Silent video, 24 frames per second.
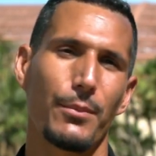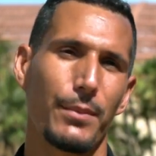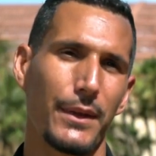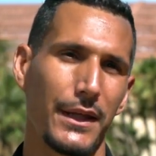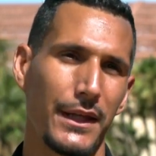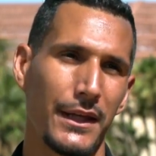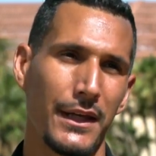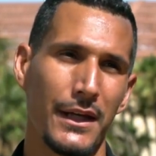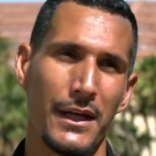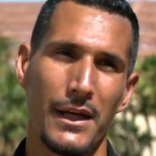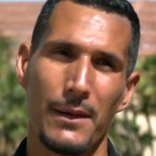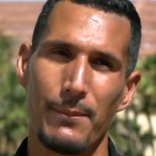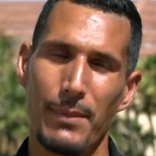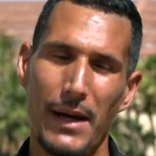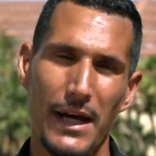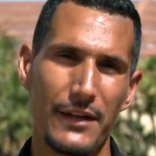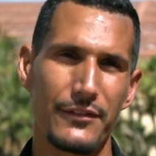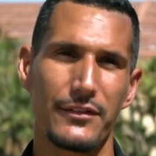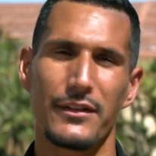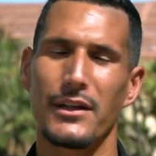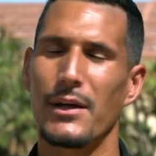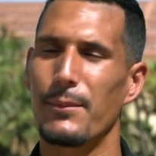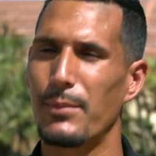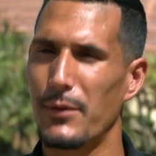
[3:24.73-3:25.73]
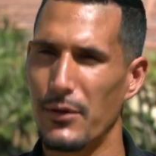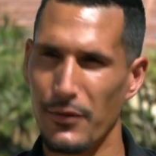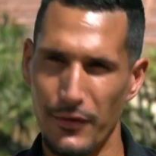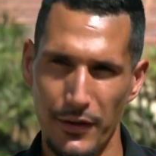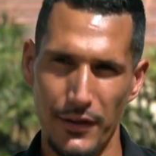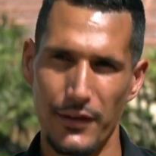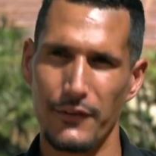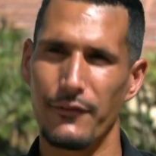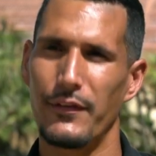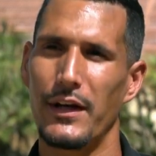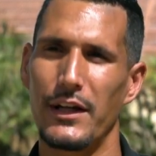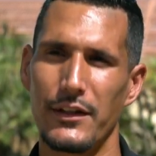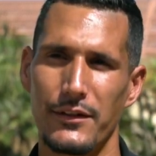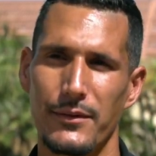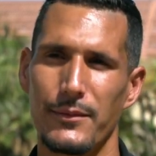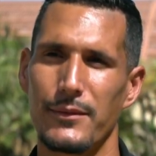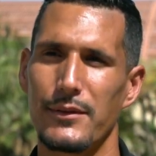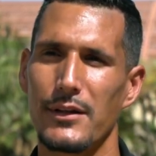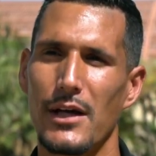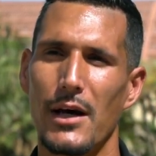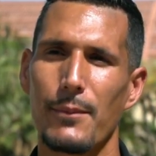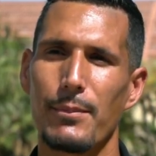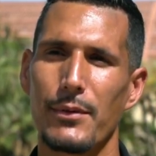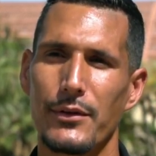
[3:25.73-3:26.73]
You'll be passing up career
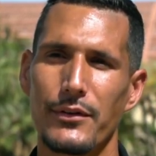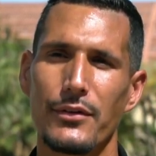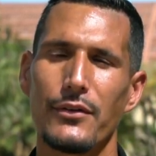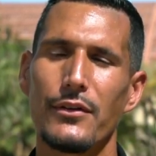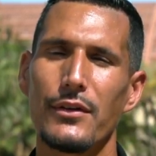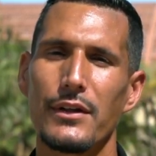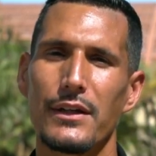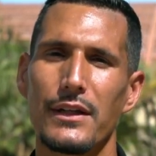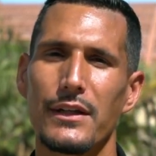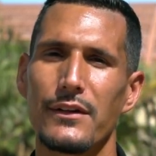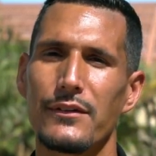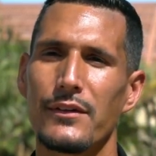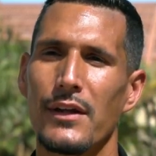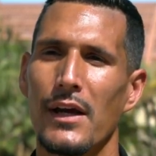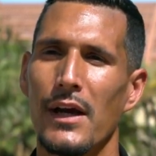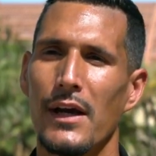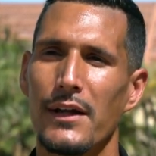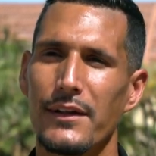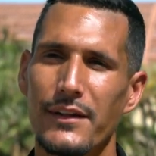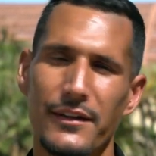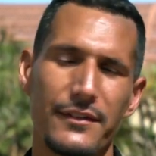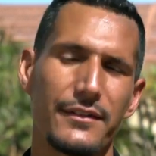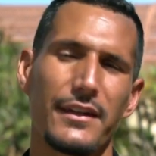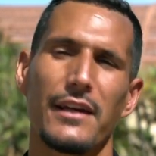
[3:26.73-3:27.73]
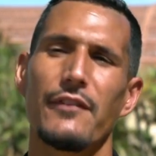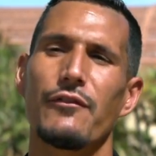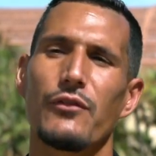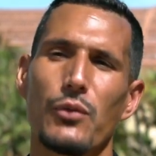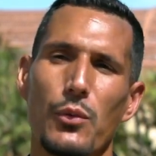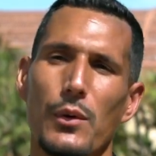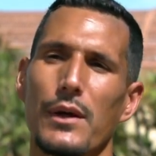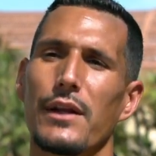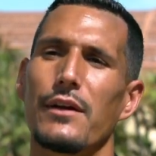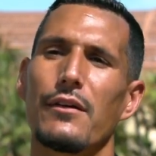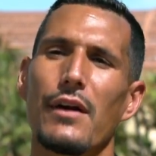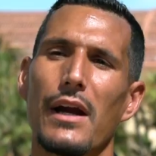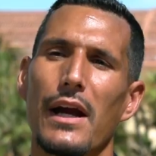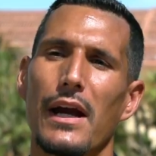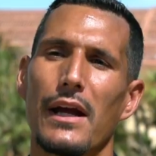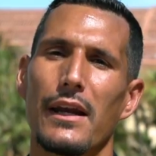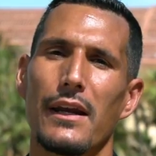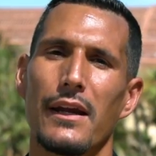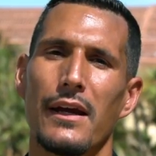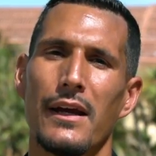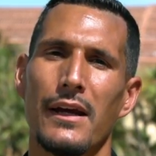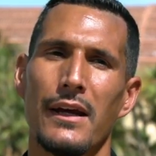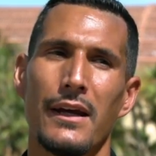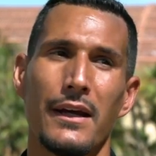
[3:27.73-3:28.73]
advancement opportunities to save 20
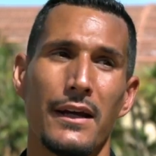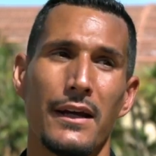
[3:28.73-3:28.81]
grand,